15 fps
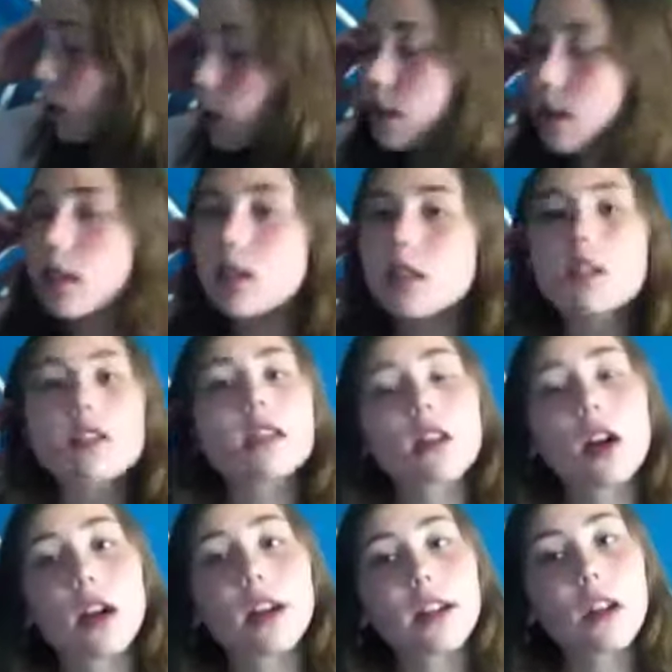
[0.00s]
this is a
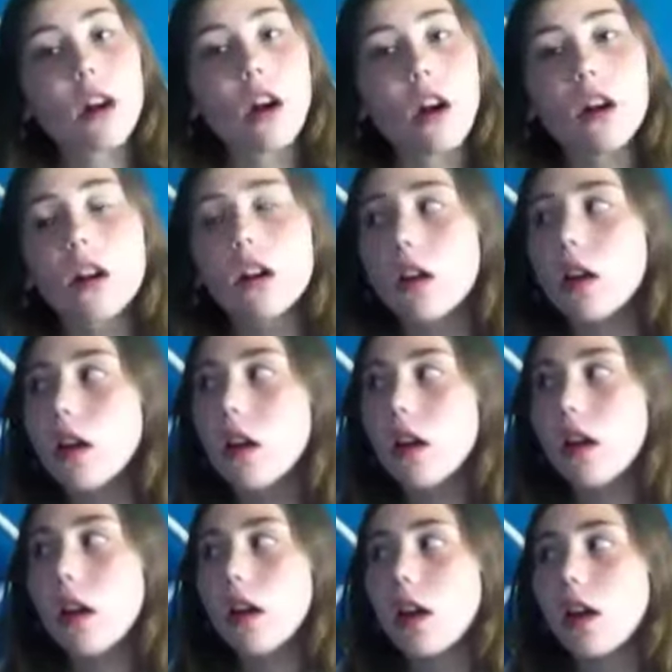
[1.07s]
Target haul.
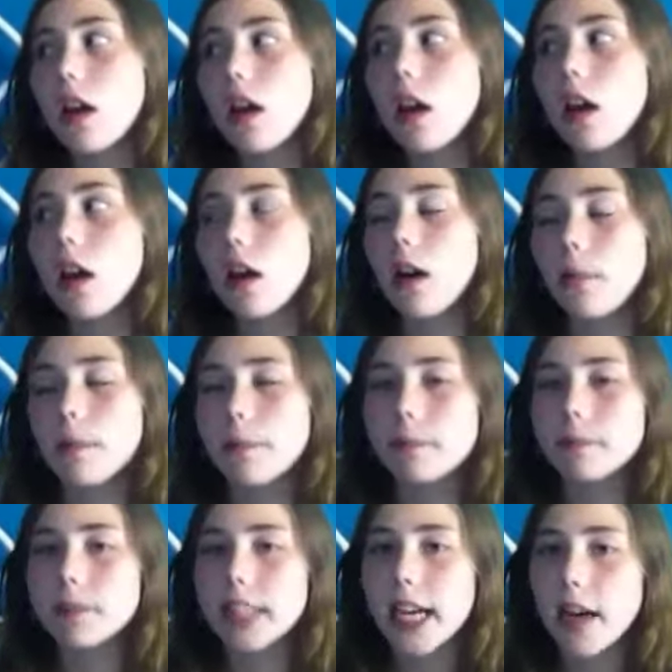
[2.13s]
Um,
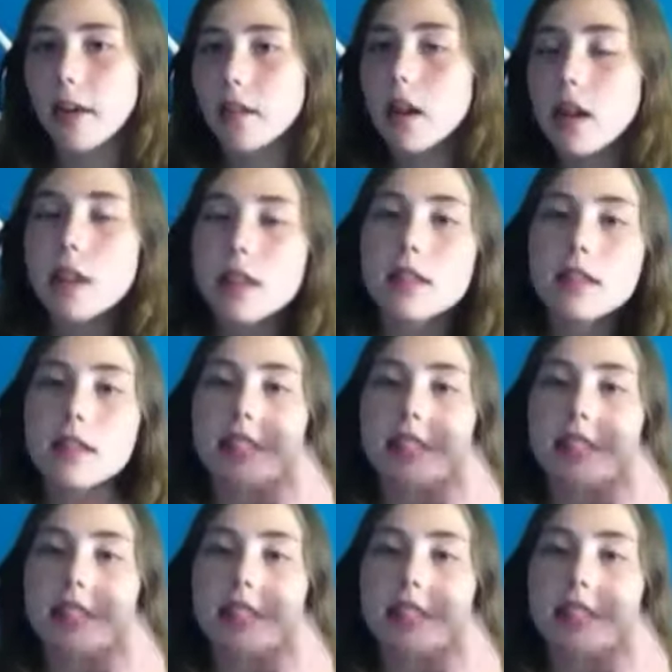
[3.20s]
yeah. This is